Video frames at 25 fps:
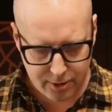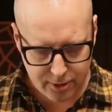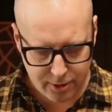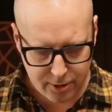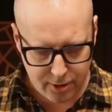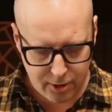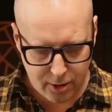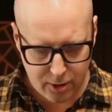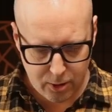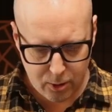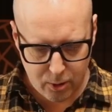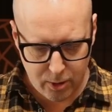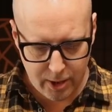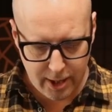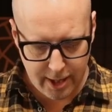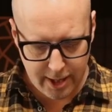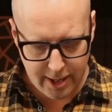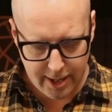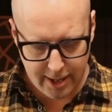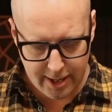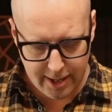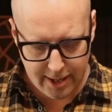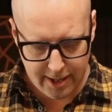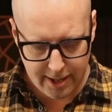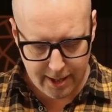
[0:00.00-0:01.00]
So
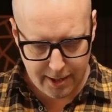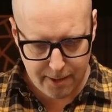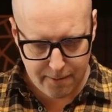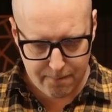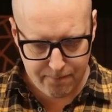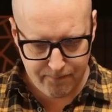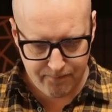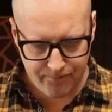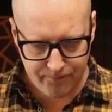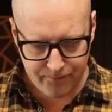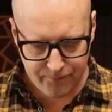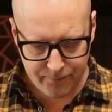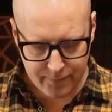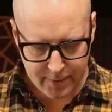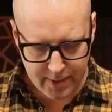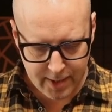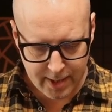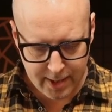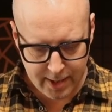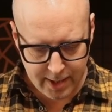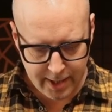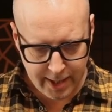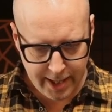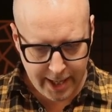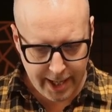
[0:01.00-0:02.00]
um,
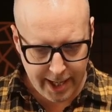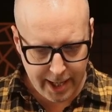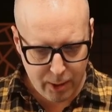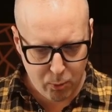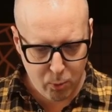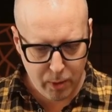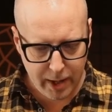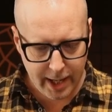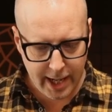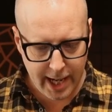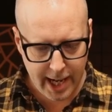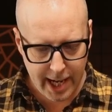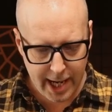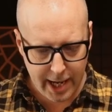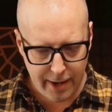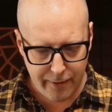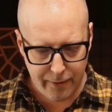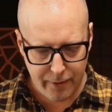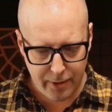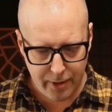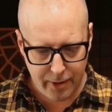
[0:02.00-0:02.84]
here we have